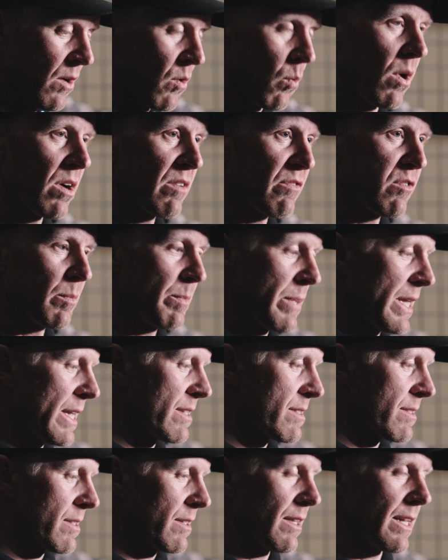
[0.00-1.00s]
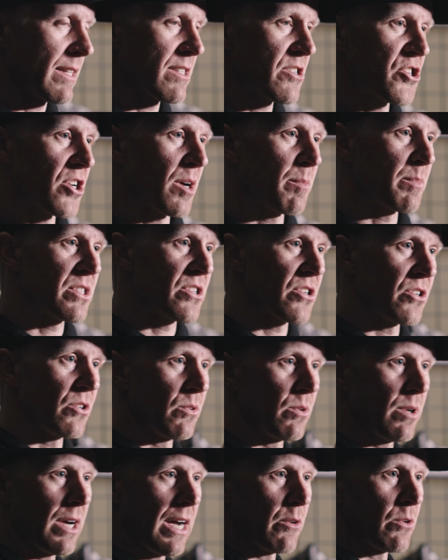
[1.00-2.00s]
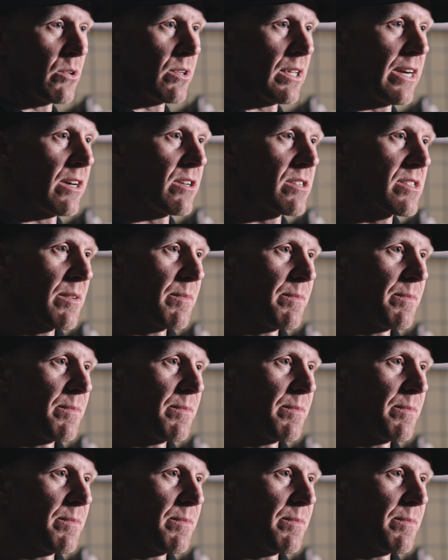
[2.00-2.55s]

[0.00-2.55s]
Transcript: wonderful piece. Let's jump to outer layers.